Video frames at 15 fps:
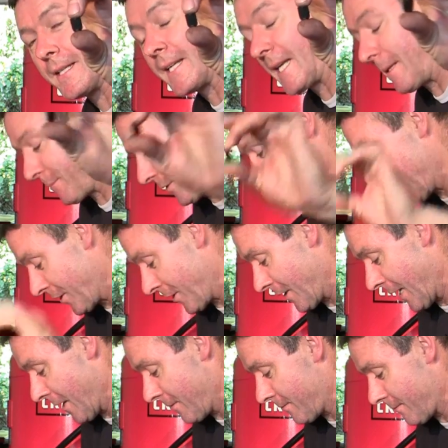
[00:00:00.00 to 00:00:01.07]
Keeps the dirt
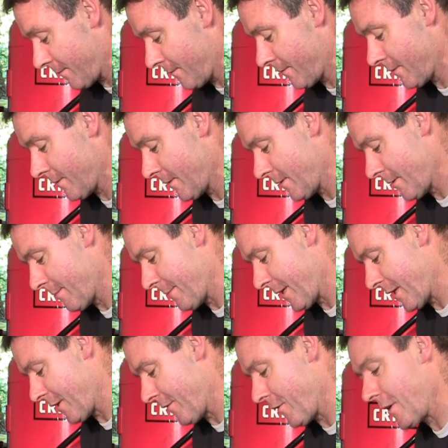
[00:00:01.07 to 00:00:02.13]
out,
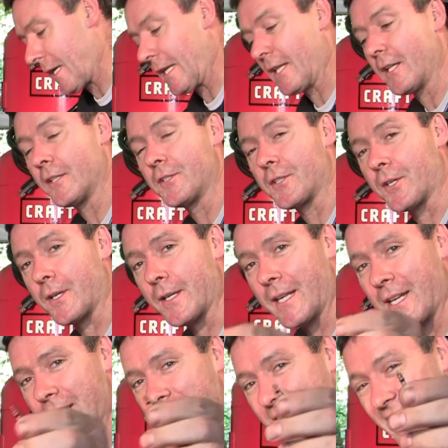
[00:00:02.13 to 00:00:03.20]
because if you get a little dirt
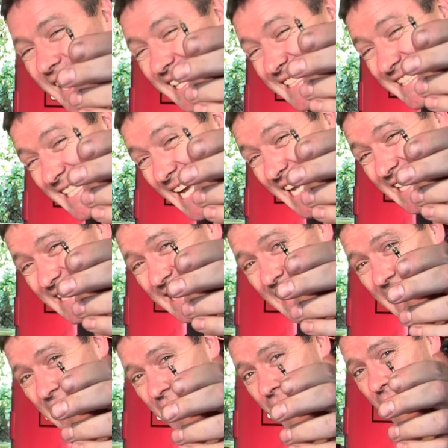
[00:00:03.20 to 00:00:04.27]
in that tiny